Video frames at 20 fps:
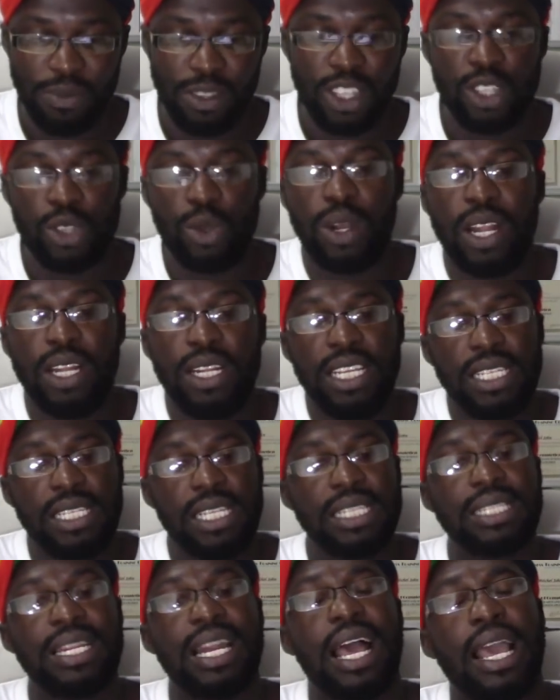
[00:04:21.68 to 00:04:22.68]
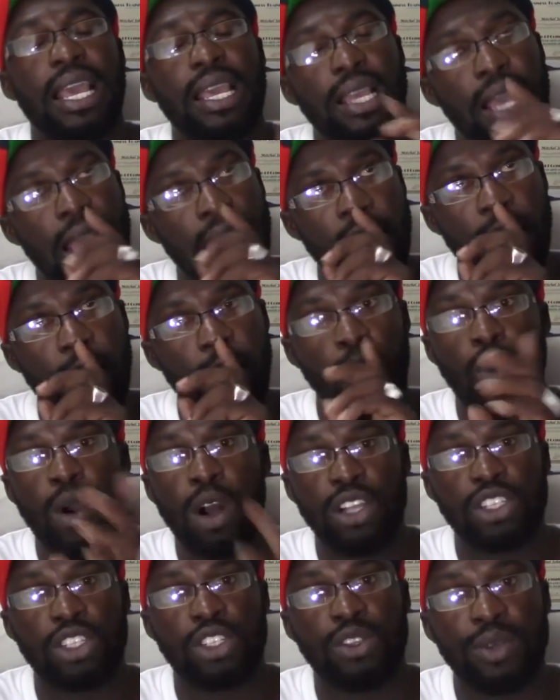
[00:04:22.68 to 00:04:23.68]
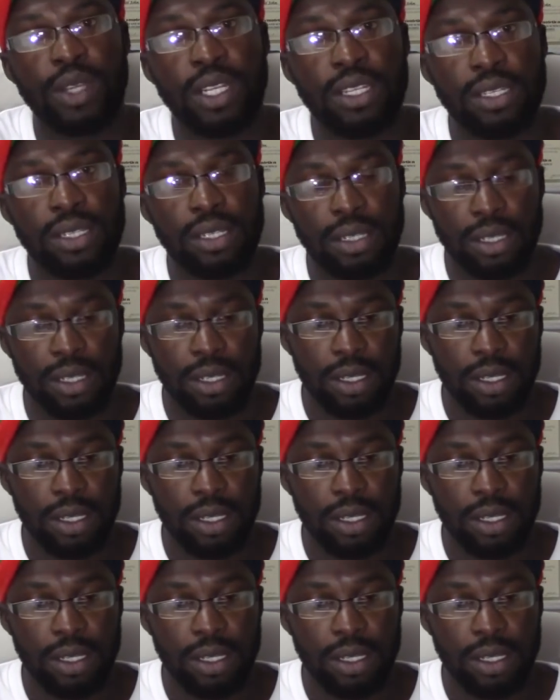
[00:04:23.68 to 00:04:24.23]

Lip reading: So that this is like Wall Street,